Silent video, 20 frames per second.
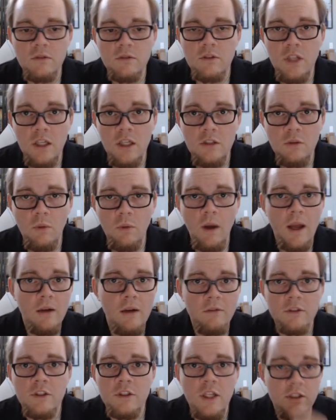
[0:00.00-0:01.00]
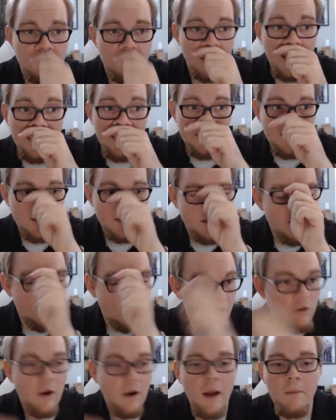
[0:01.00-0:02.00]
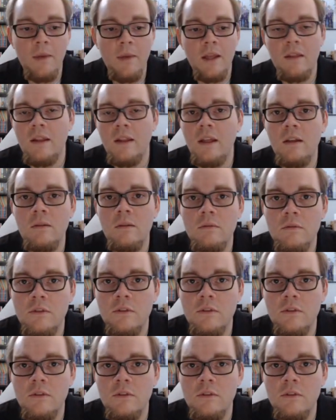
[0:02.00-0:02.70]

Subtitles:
or change in y over change in x, is describing the